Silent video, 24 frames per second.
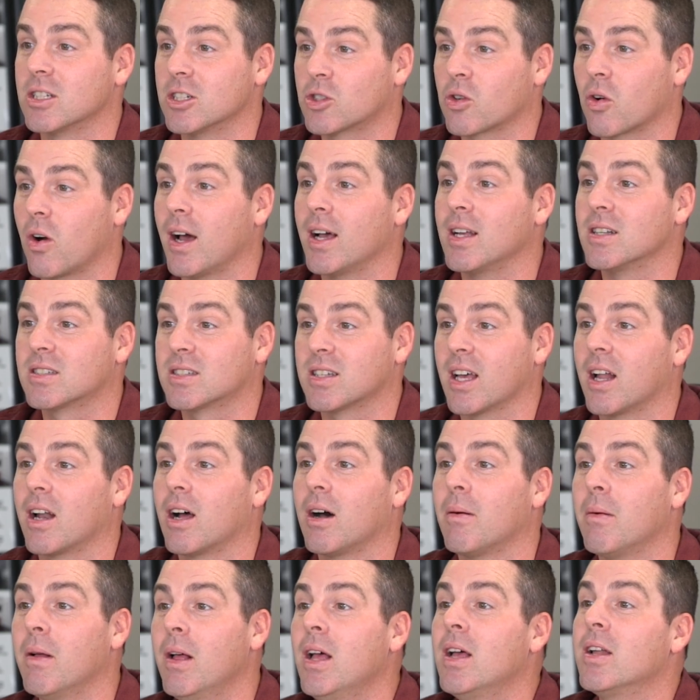to try and set
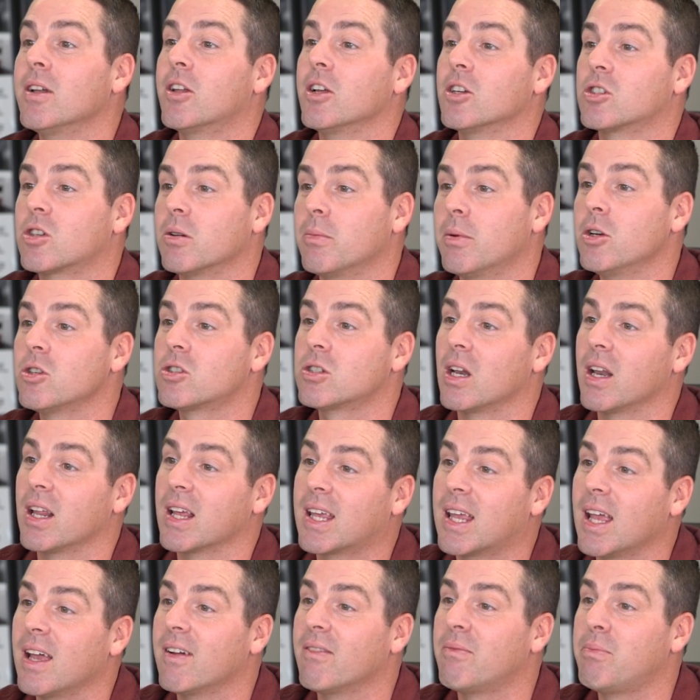up distribution to
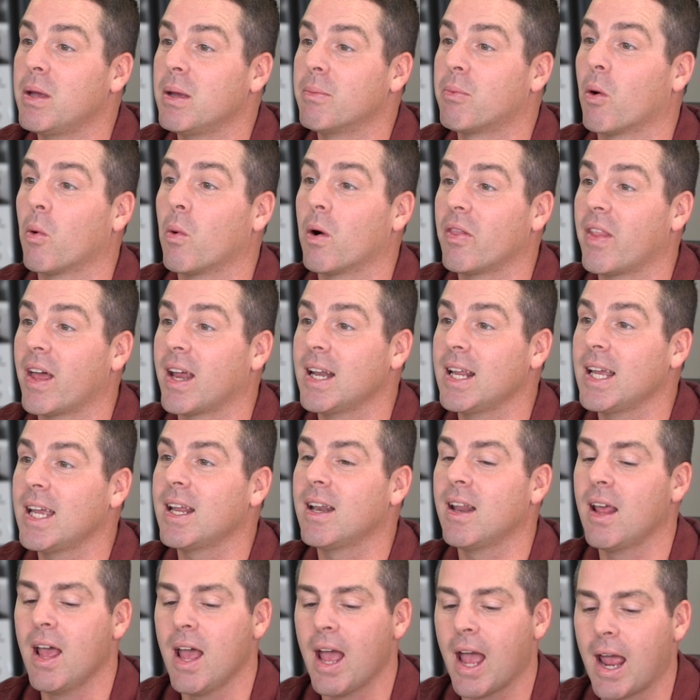give people what they
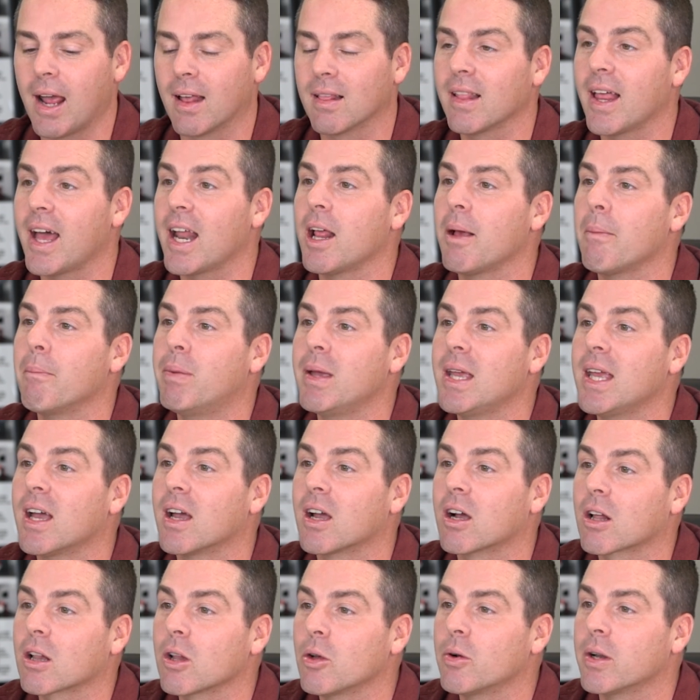need and let it be
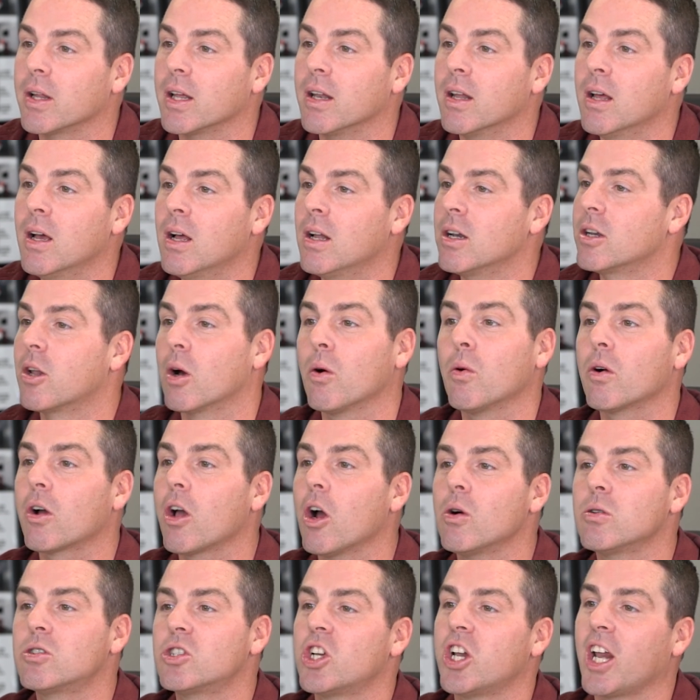included. Don't
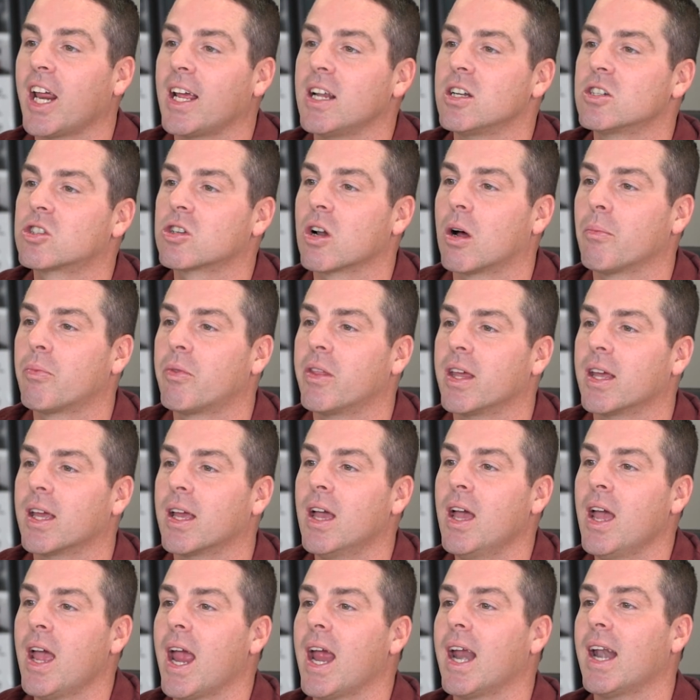go change something
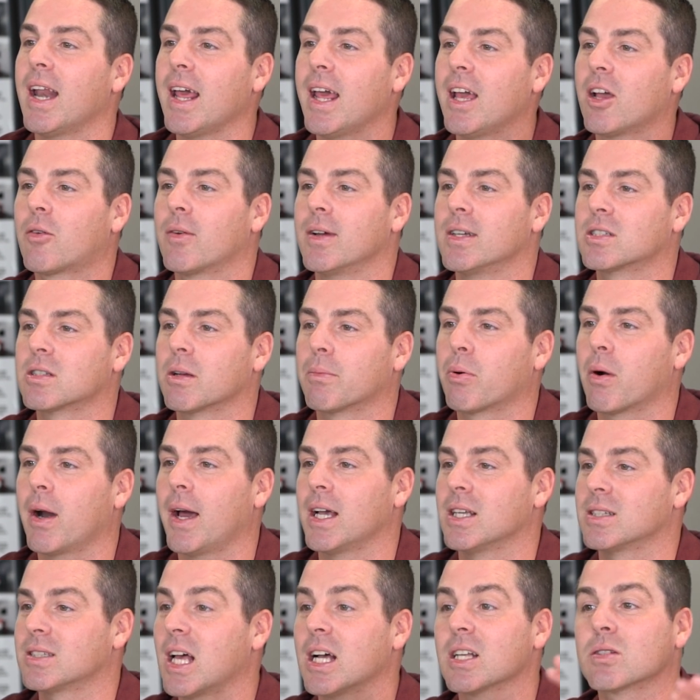and increase the
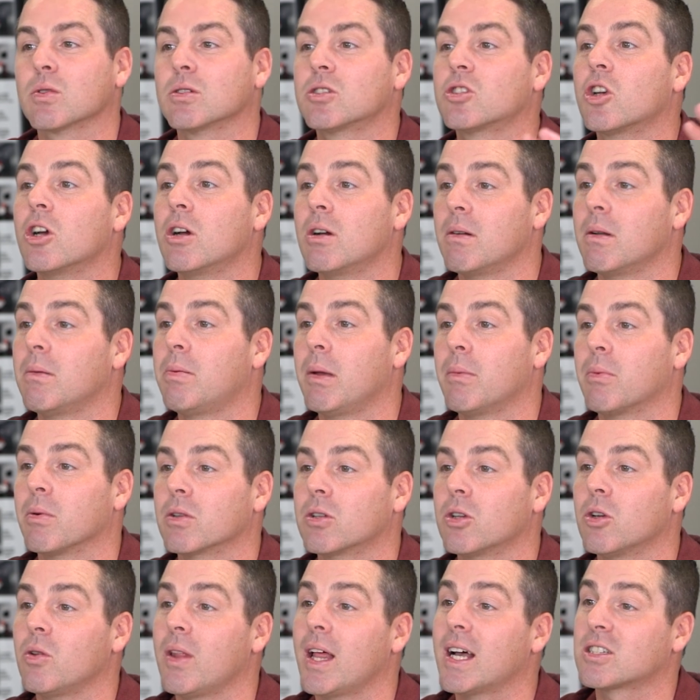price. That's what too many people
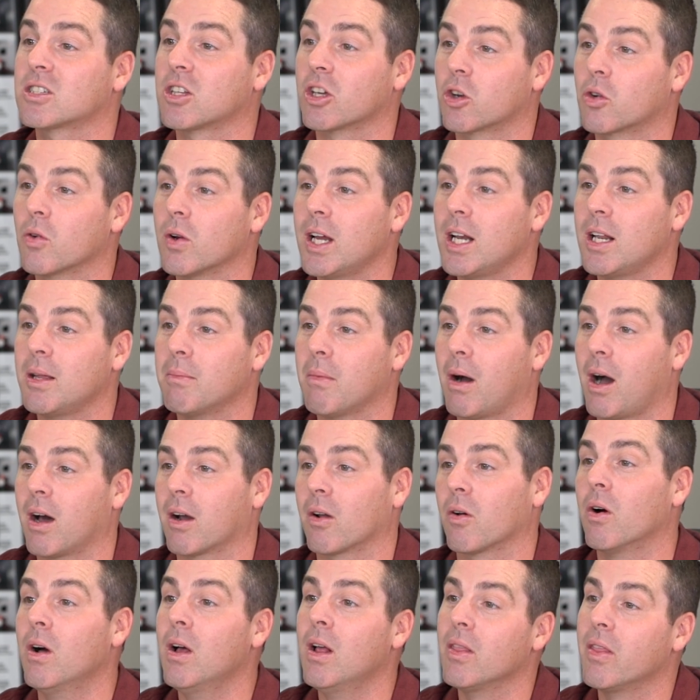do. That's the greedy
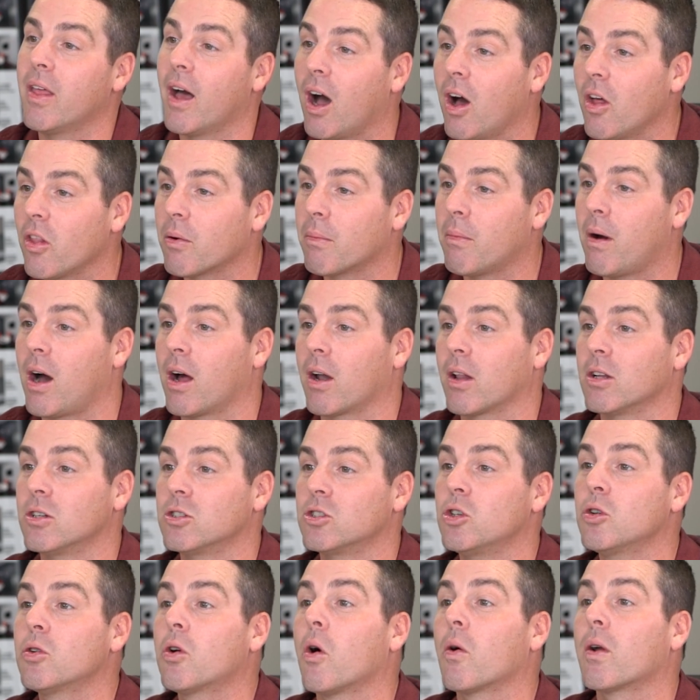model. The other model is
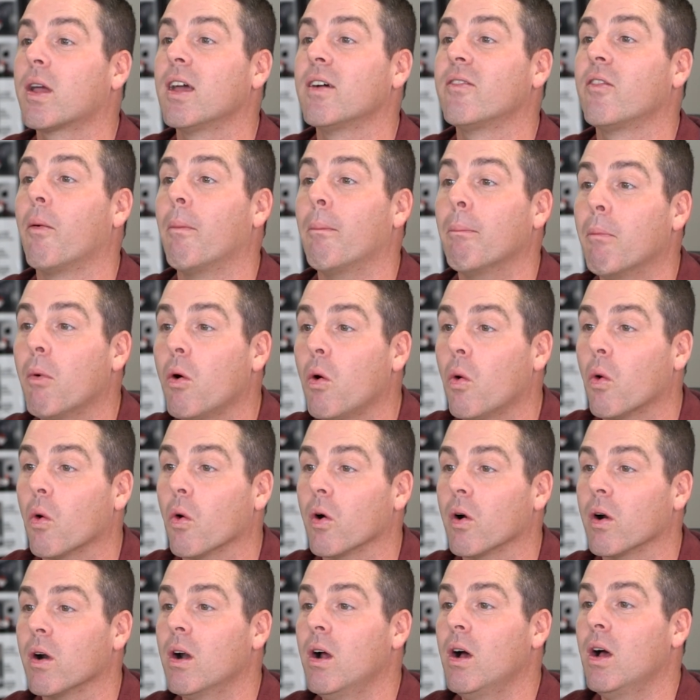you go give them
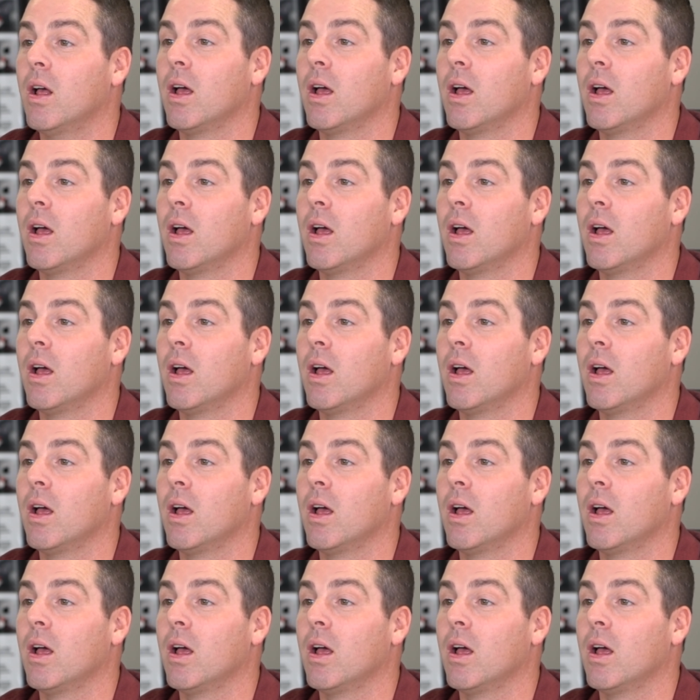more.